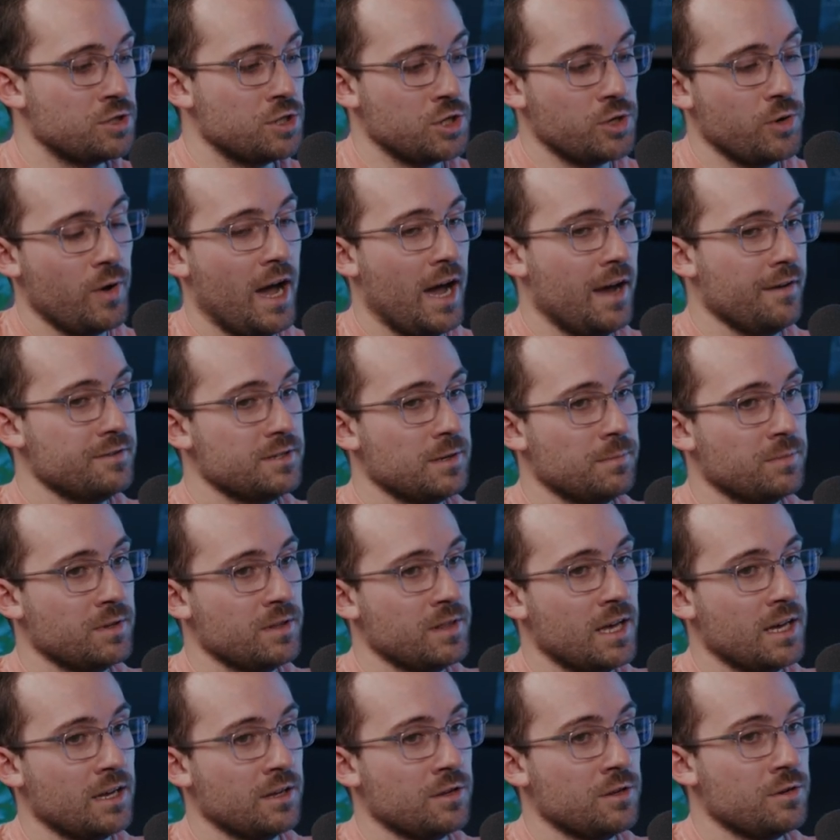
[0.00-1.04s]
do you have something
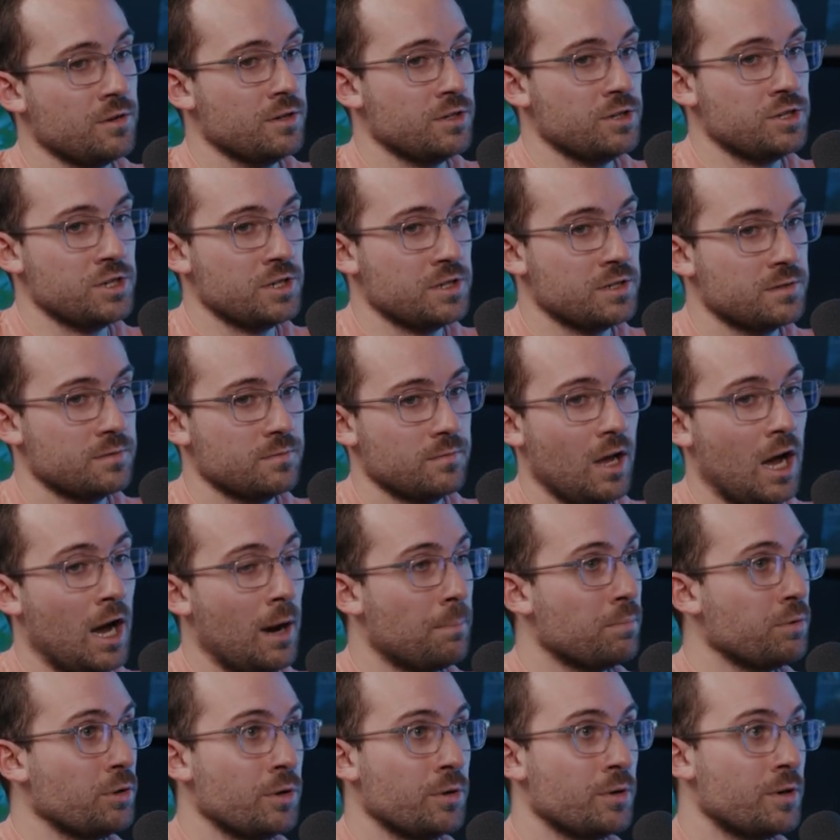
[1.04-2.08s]
that you could just
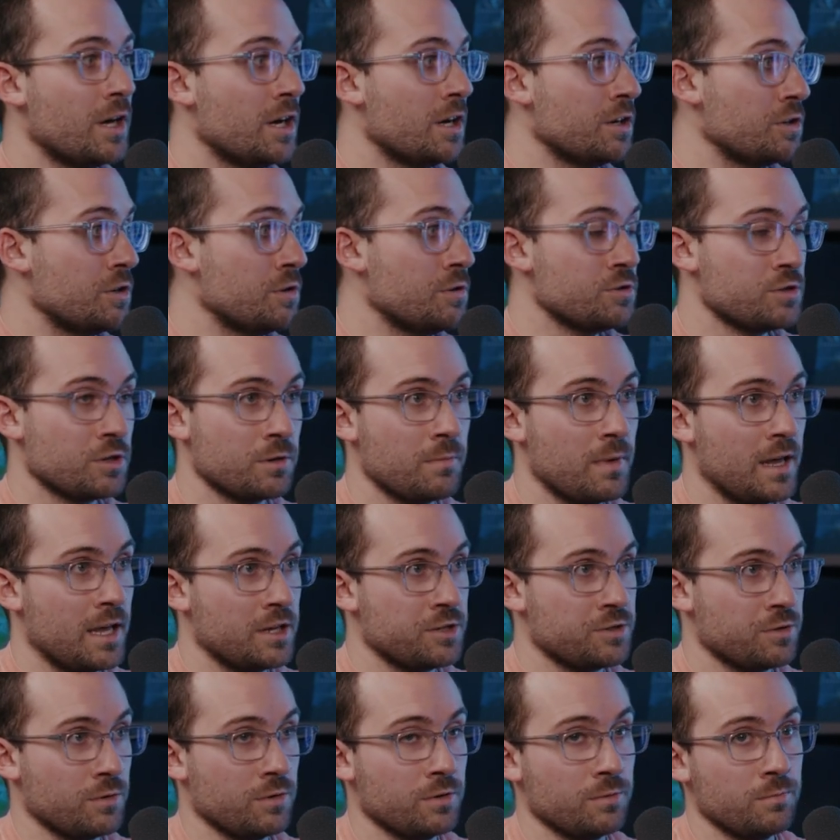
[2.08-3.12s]
upload a user
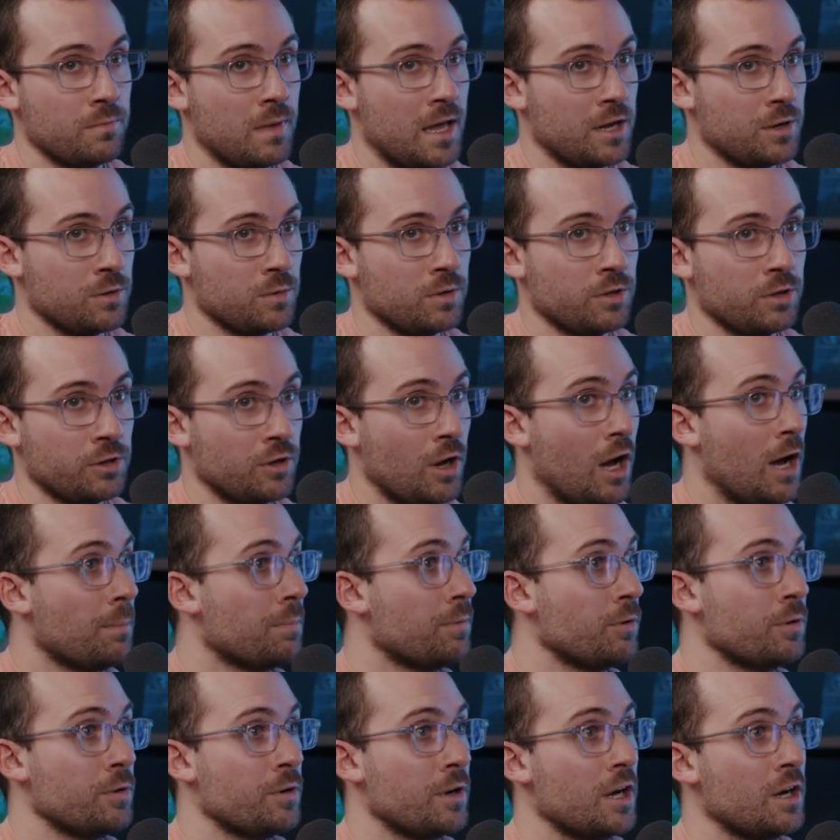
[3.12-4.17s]
manual or
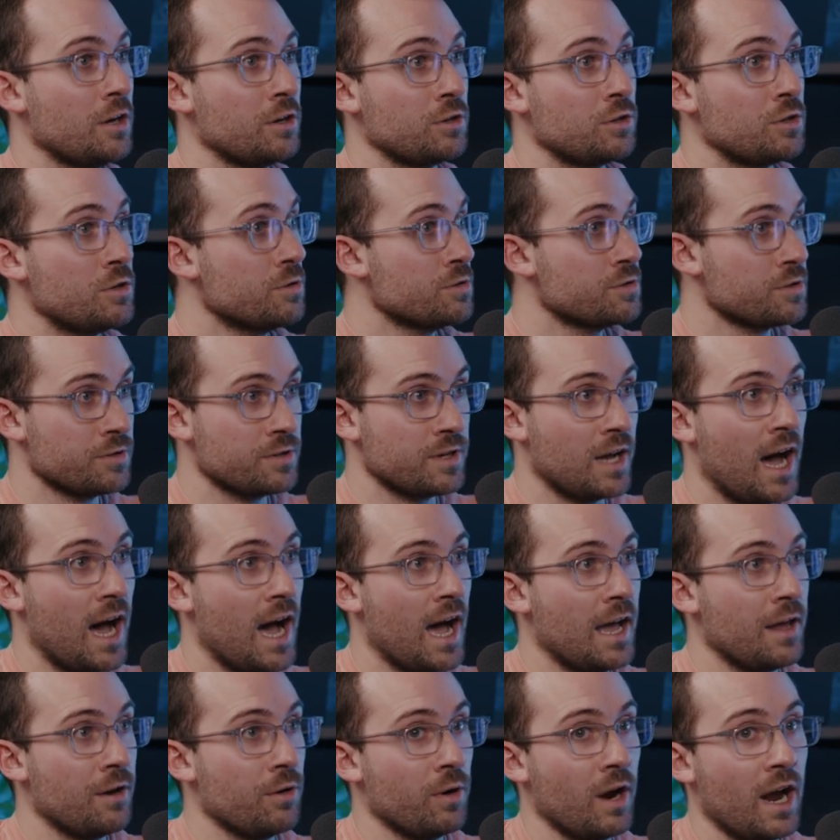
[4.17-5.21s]
upload a user
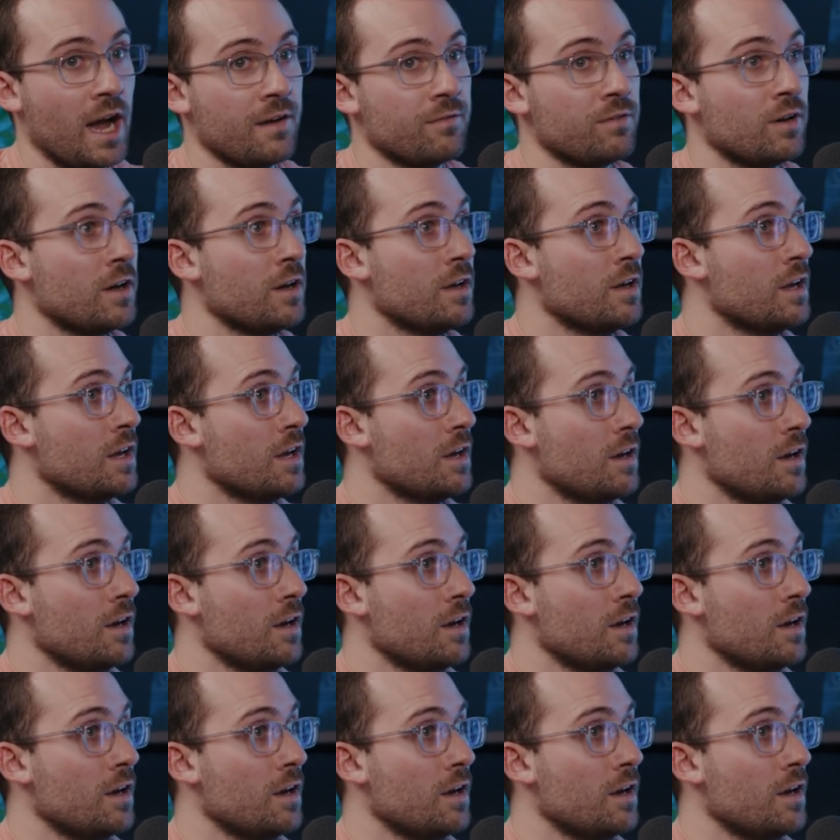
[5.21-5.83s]
guide, or have a